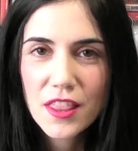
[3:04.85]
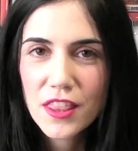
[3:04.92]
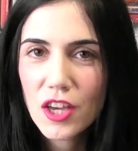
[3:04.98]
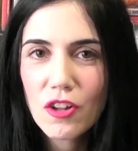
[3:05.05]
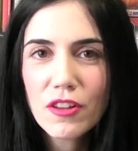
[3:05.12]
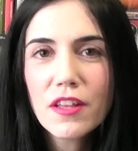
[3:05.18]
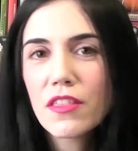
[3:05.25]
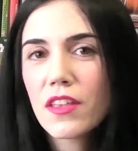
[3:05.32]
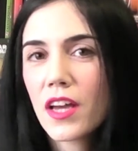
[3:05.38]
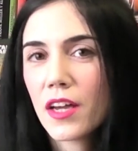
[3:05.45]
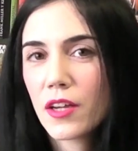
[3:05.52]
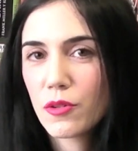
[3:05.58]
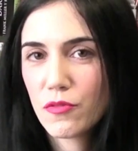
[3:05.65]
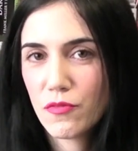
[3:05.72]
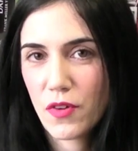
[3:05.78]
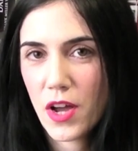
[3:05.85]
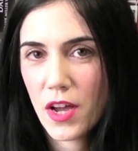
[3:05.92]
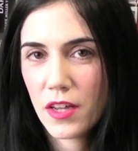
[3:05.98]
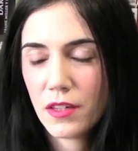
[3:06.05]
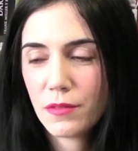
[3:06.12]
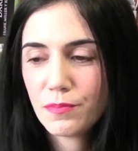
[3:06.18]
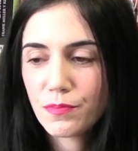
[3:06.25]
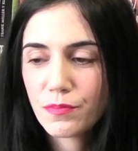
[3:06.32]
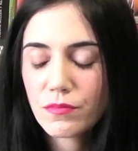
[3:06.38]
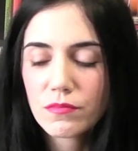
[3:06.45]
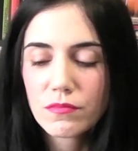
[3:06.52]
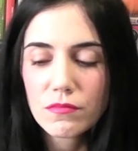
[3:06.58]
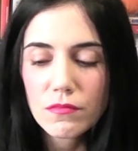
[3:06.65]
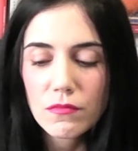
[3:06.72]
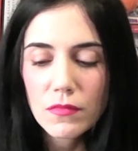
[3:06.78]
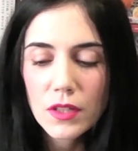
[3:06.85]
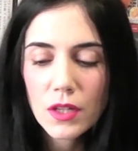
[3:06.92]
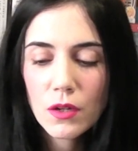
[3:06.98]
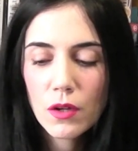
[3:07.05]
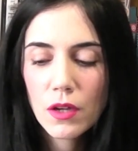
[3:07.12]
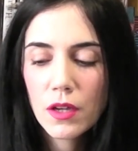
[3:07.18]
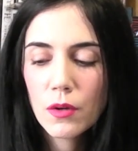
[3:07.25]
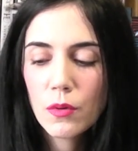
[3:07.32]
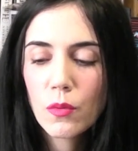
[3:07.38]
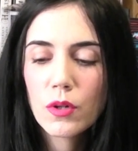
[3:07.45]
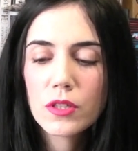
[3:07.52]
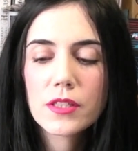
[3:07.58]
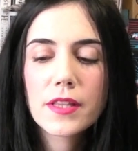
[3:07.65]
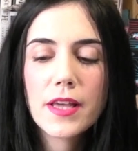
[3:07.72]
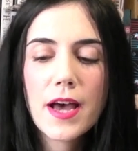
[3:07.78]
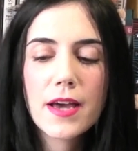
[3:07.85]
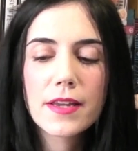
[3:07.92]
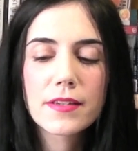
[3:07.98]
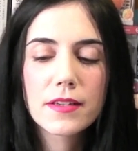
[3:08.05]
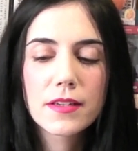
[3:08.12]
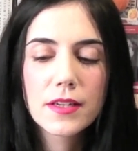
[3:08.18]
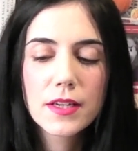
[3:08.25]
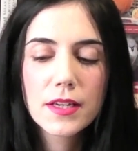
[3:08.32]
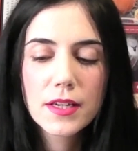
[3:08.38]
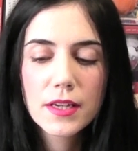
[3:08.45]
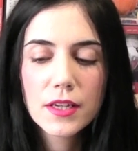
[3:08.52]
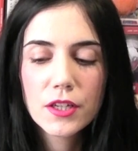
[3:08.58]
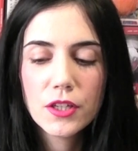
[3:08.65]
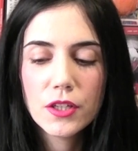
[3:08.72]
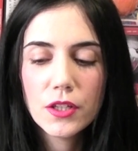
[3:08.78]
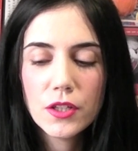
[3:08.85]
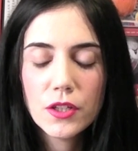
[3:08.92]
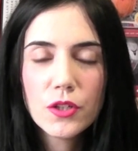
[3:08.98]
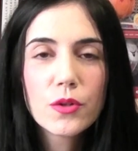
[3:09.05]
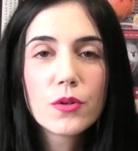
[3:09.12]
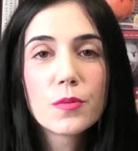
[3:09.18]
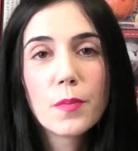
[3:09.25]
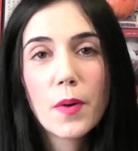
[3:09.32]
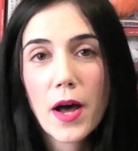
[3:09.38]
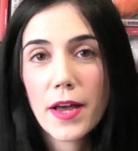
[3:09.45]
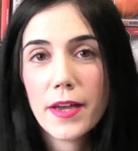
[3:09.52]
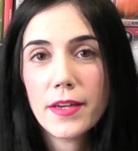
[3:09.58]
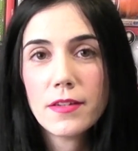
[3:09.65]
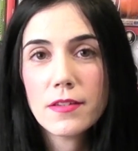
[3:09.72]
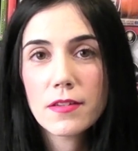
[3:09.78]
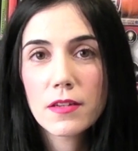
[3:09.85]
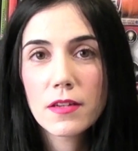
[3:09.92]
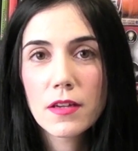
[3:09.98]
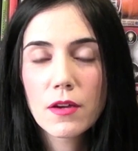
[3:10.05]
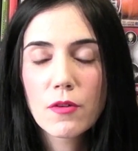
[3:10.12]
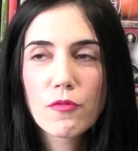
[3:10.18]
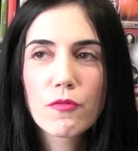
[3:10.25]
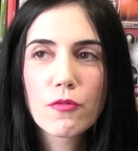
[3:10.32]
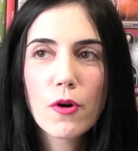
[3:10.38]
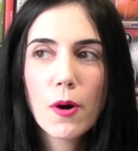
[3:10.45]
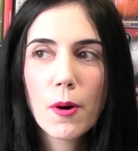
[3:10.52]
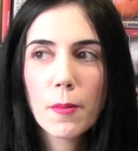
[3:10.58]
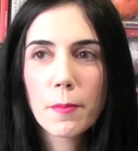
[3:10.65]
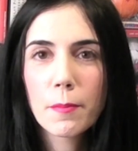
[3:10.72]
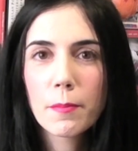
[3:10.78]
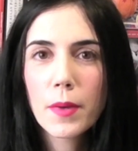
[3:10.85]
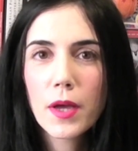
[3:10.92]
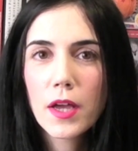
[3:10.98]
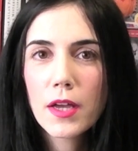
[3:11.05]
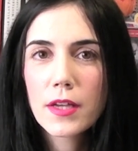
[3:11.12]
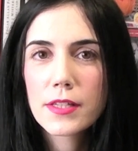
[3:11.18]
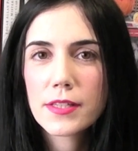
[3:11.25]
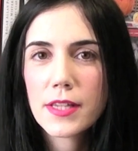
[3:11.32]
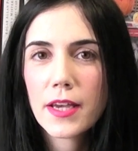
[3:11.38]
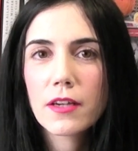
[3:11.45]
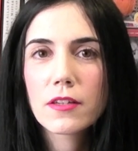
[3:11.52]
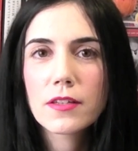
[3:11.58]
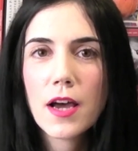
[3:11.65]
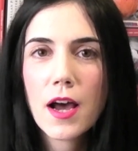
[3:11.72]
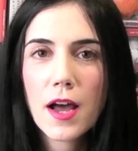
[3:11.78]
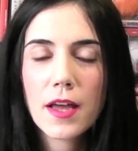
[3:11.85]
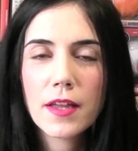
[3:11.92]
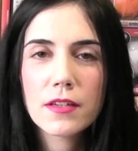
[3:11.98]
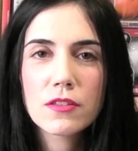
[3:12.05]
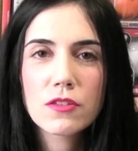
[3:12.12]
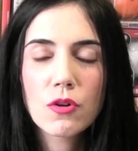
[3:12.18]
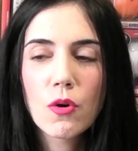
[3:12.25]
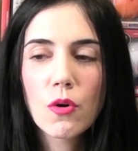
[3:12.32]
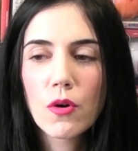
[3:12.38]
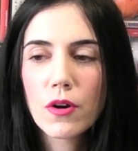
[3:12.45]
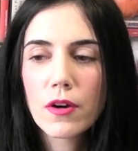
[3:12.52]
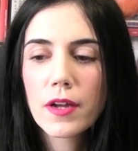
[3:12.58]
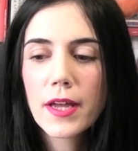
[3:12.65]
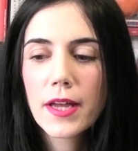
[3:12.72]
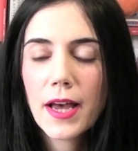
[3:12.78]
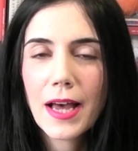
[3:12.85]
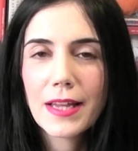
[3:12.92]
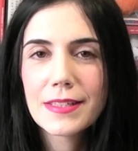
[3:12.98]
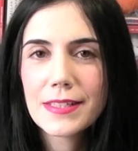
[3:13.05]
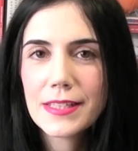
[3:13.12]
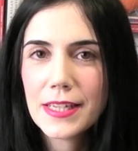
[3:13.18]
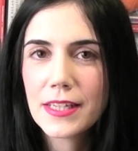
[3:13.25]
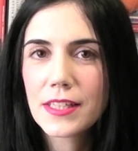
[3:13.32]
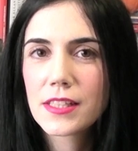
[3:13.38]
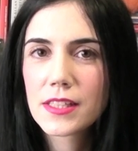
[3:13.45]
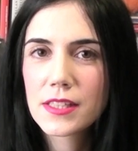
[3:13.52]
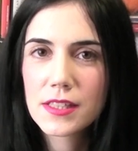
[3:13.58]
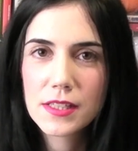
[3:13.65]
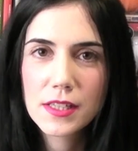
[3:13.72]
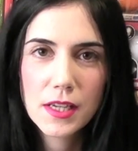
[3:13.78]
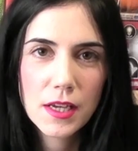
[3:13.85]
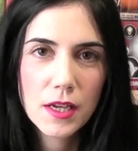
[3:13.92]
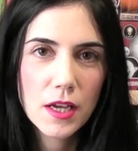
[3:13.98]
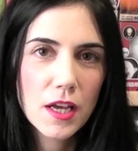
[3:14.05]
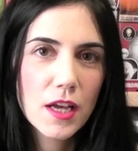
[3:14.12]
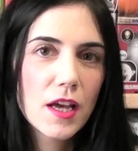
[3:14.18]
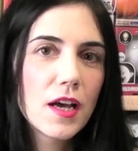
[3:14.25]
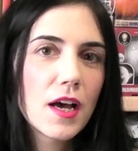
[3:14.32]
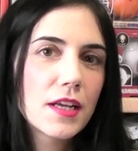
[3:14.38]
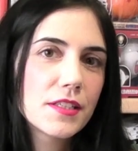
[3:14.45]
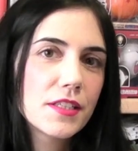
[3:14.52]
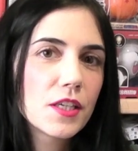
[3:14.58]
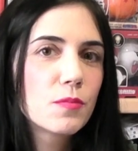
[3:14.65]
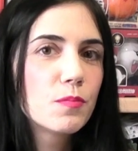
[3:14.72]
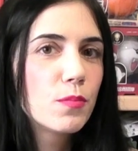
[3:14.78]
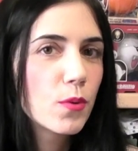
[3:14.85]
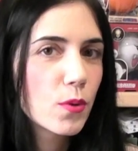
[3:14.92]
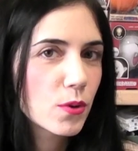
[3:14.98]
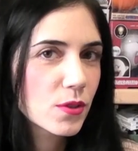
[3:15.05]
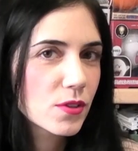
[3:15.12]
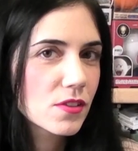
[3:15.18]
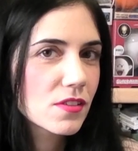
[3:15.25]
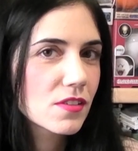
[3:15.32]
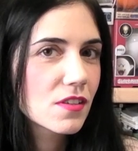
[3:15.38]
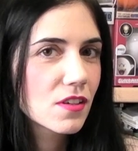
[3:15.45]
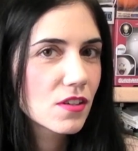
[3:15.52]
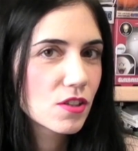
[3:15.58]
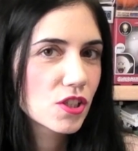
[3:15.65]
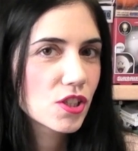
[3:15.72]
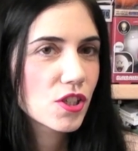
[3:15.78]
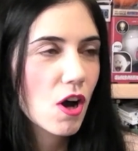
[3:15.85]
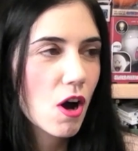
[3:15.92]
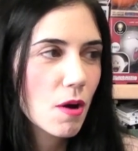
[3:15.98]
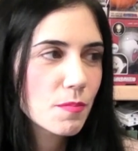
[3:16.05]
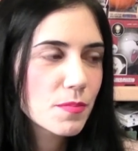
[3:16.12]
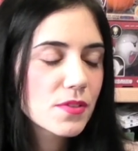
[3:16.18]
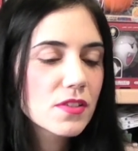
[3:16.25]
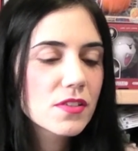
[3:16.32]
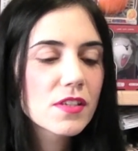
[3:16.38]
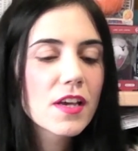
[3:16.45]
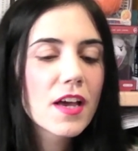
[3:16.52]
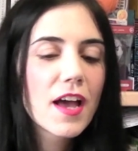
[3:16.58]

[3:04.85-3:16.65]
The only thing I could find was that you could buy it from second-hand or antique books shops.